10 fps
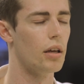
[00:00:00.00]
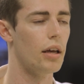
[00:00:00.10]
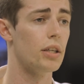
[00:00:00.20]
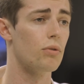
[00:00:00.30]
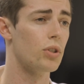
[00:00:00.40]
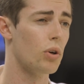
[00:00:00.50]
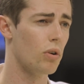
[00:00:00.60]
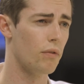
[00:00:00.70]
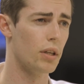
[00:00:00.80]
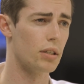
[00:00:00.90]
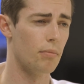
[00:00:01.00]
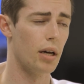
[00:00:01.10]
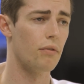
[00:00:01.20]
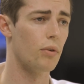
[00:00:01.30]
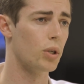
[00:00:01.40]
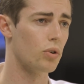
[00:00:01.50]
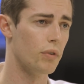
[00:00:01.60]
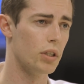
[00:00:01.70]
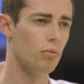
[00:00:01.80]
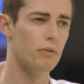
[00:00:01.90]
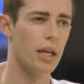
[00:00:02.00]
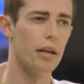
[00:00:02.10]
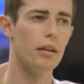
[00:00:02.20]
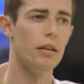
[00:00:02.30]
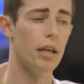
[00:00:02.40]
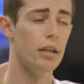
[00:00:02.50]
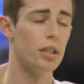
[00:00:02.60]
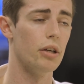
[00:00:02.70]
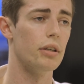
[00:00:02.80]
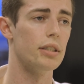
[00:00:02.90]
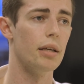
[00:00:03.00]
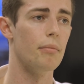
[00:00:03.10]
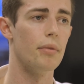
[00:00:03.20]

As a result of this demand for retrofits, we've started an engineering team